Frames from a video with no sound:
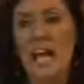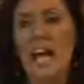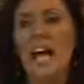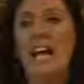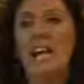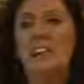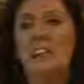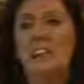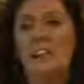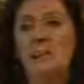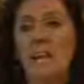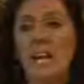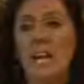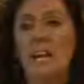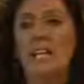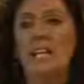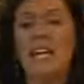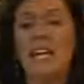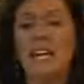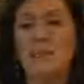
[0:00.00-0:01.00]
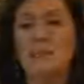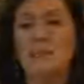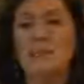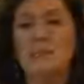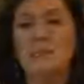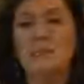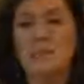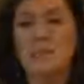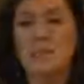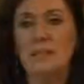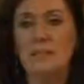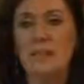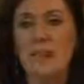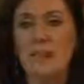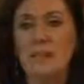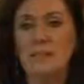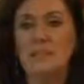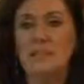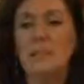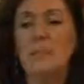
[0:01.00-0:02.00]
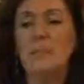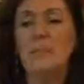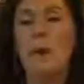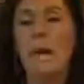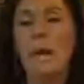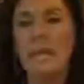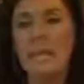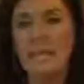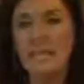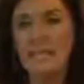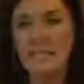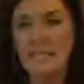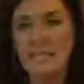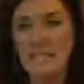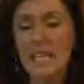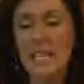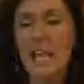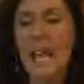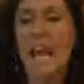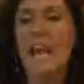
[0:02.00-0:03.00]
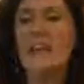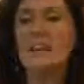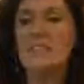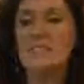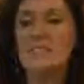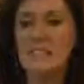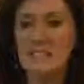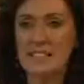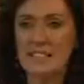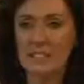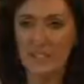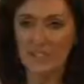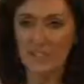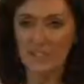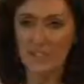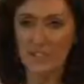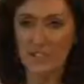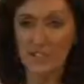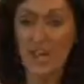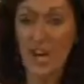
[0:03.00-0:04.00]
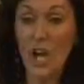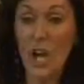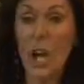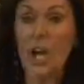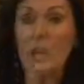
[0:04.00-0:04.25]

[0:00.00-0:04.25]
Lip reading: and you can help to minimise the pain and the discomfort,